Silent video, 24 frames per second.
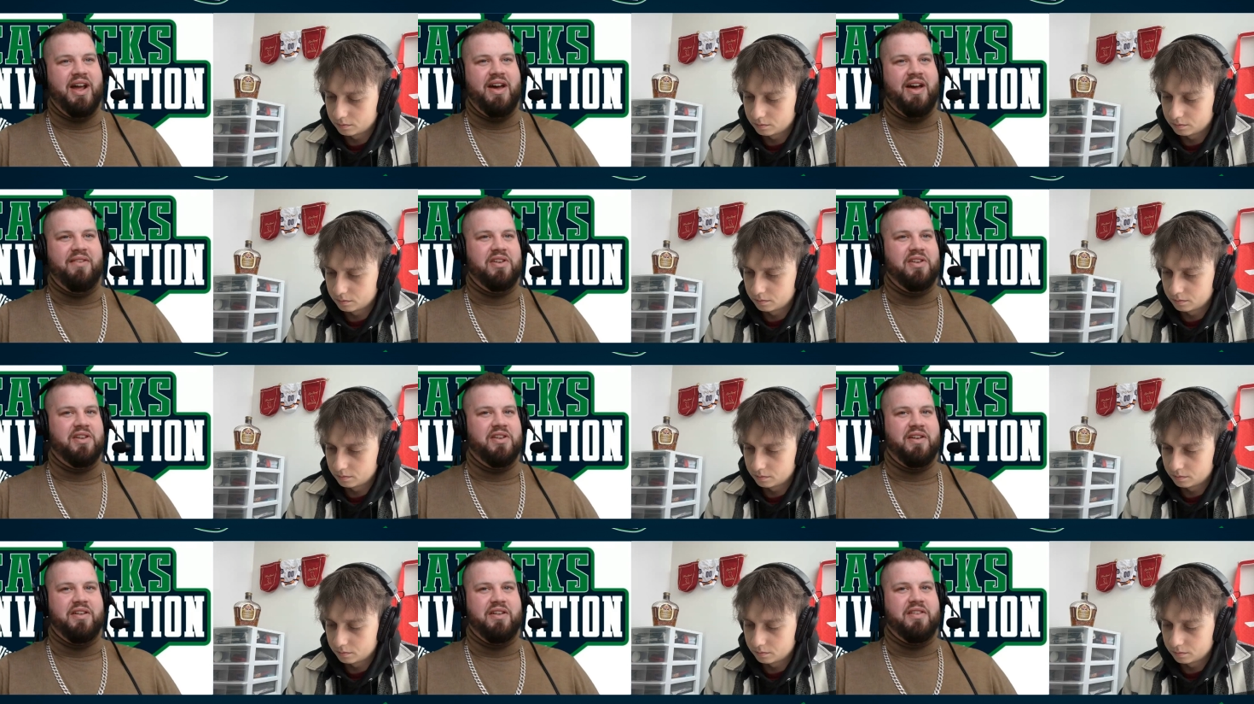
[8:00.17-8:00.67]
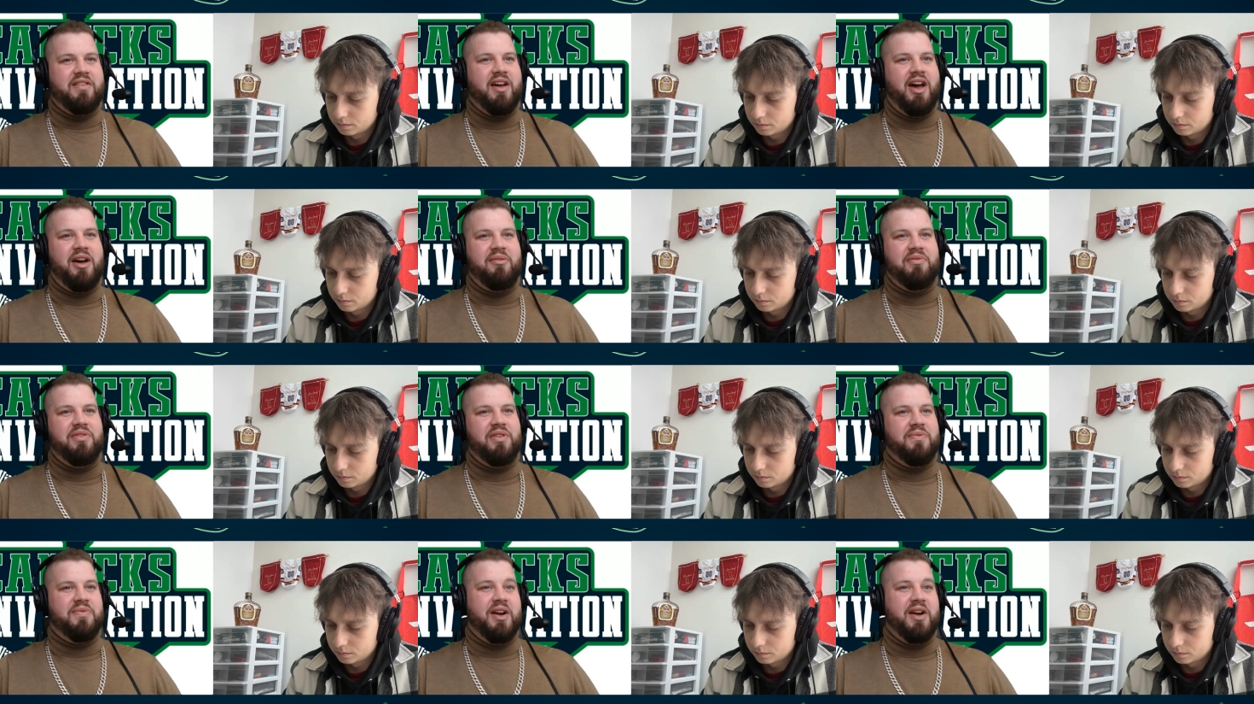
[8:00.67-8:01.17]
Speaker 1: your good time with
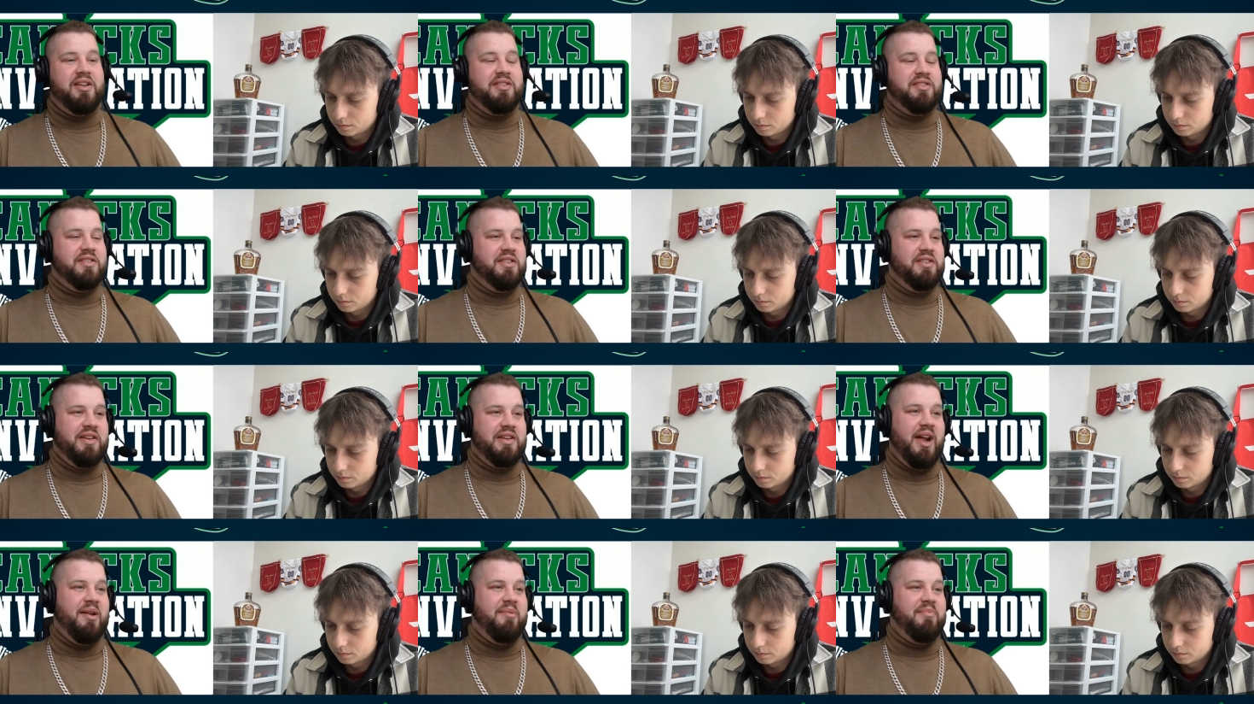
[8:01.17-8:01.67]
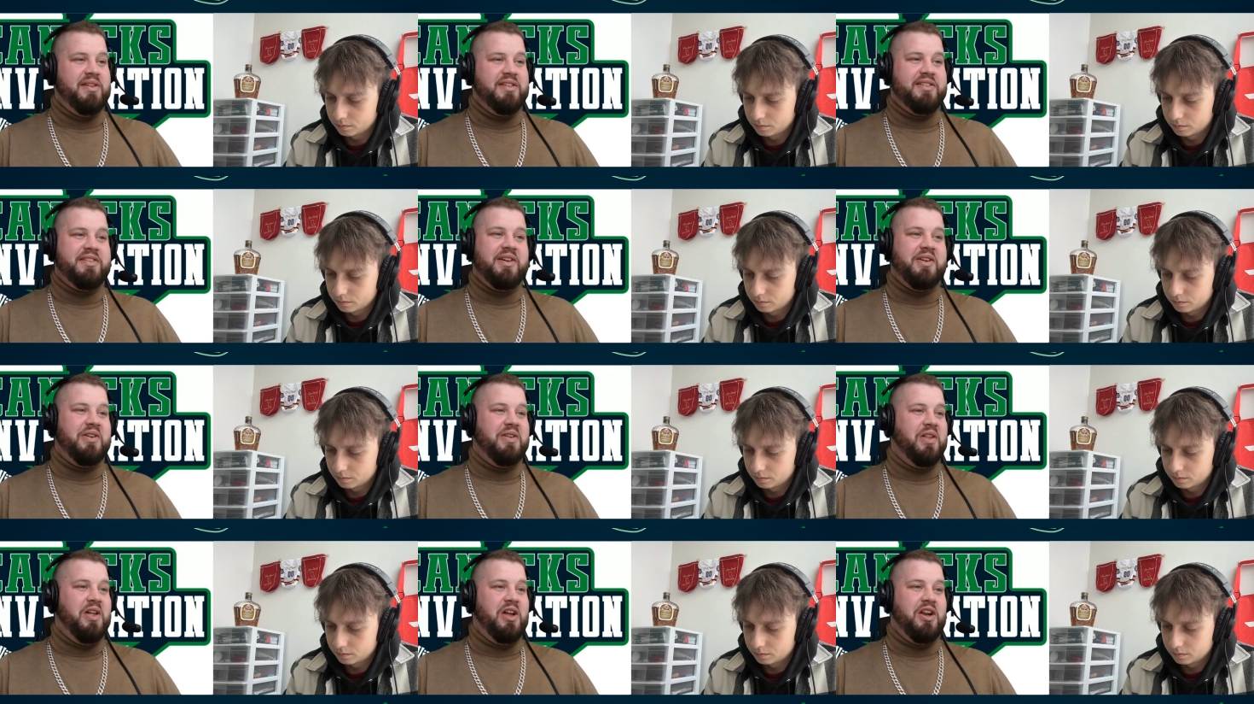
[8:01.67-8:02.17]
your friends. And did I miss out on
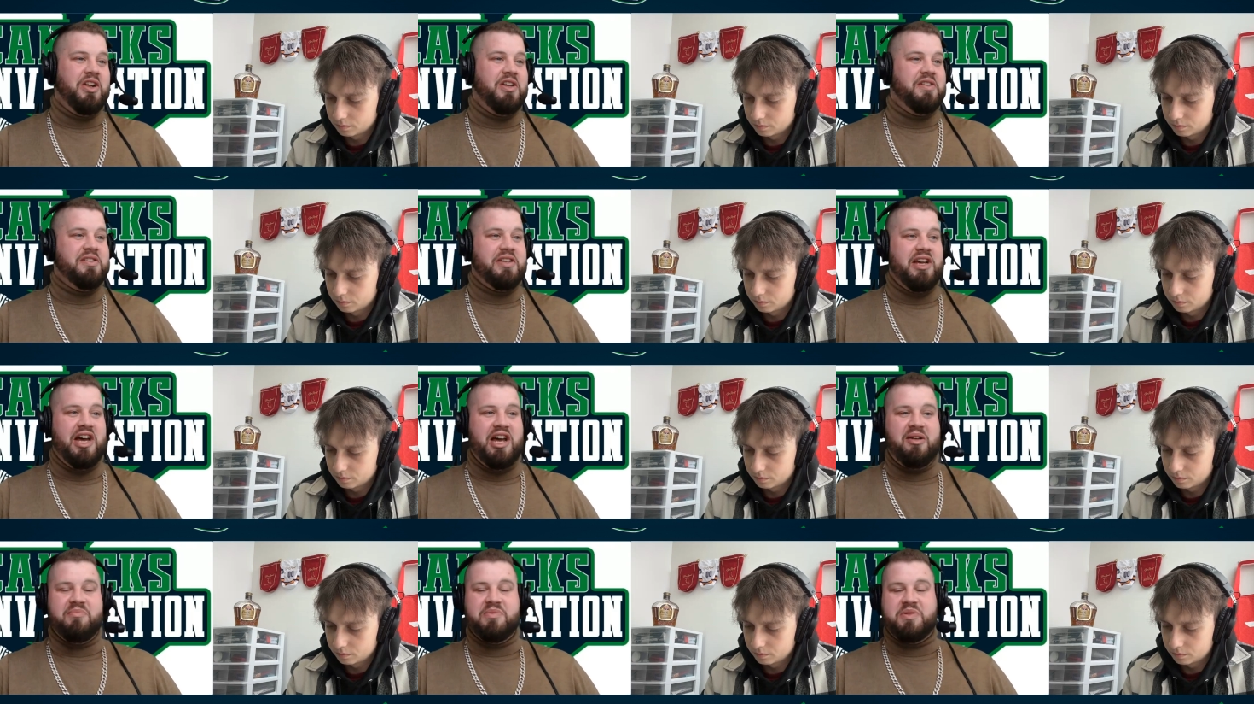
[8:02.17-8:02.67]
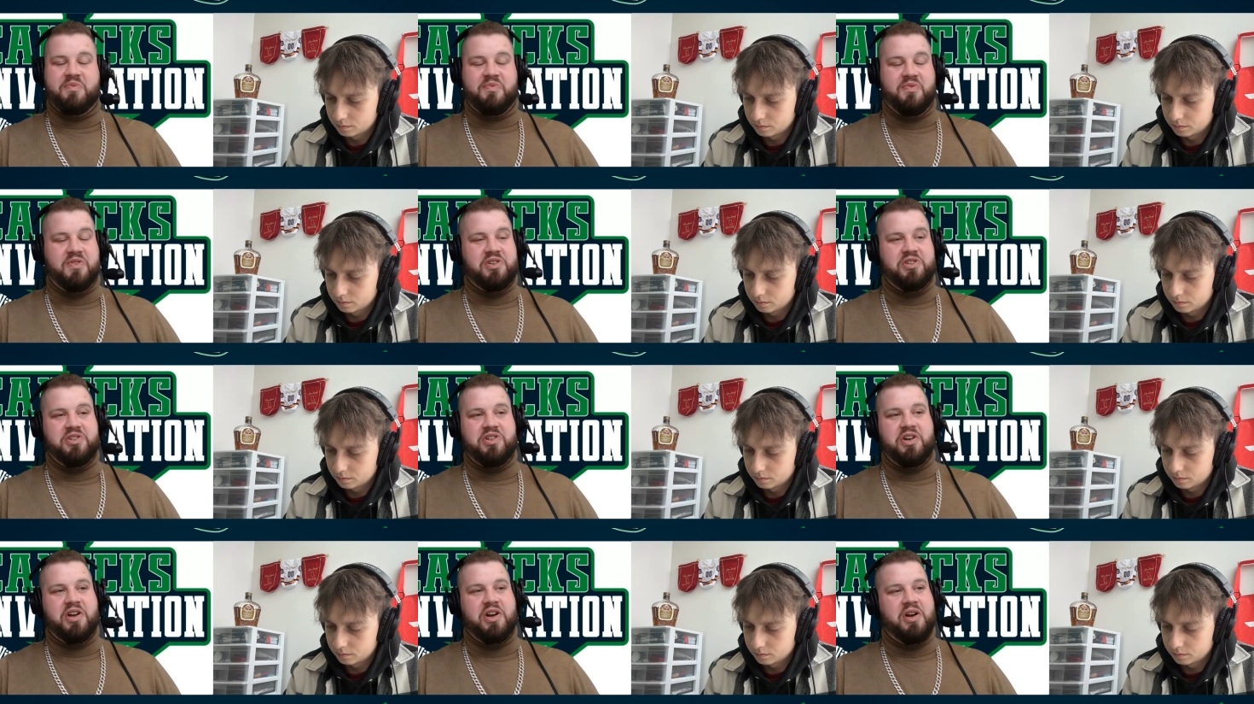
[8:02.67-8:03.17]
a lot of good times? For
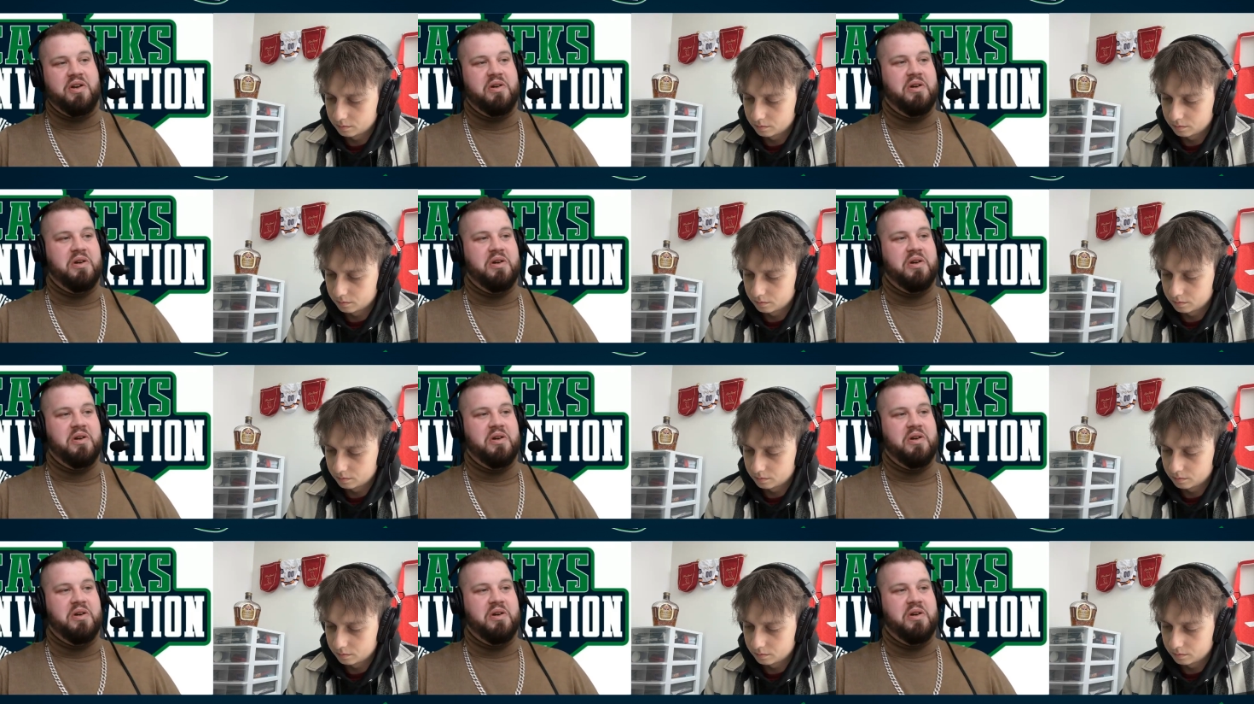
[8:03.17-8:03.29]
sure.